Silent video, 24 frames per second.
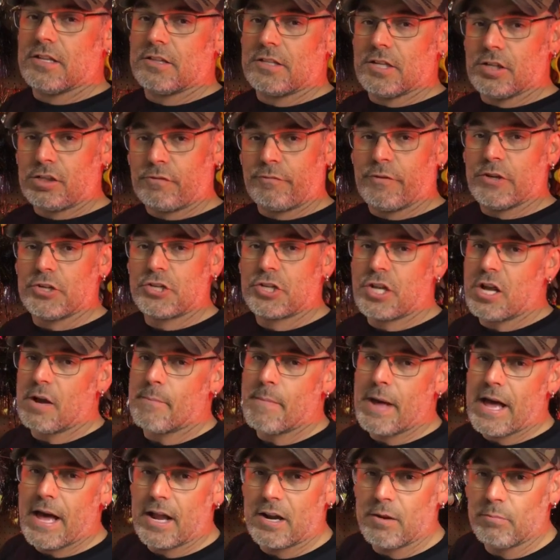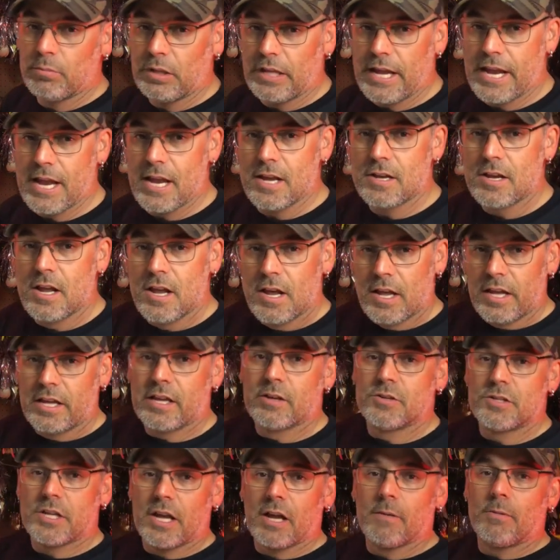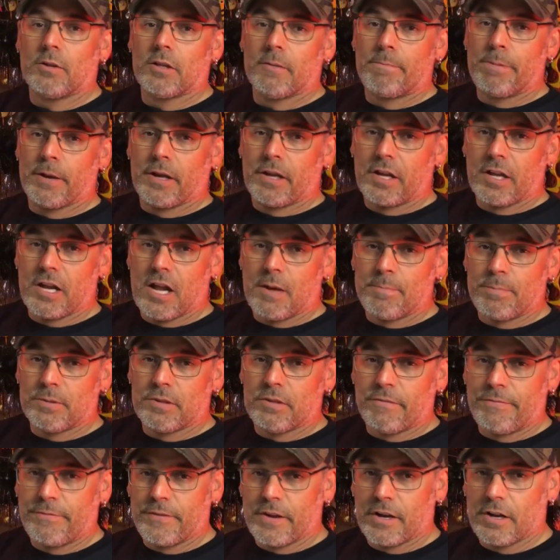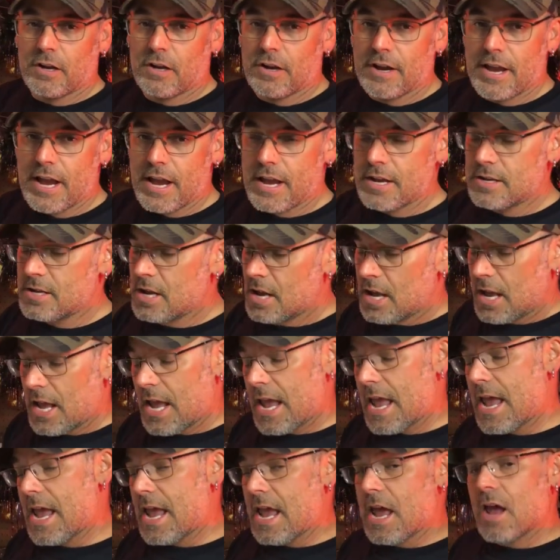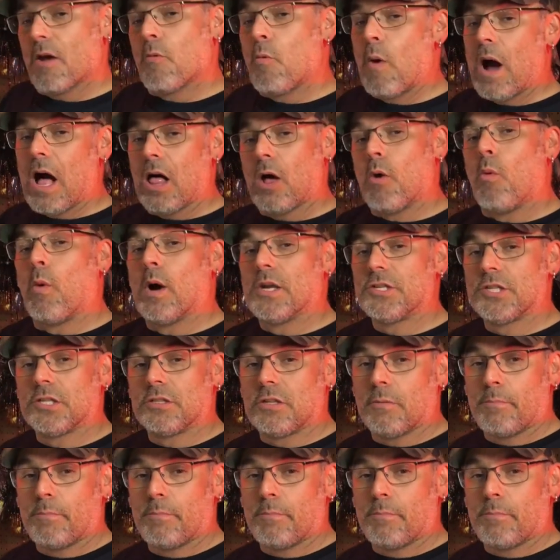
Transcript: this fish come at him late. He was able to pick it up in the figure eight. And while it wasn't the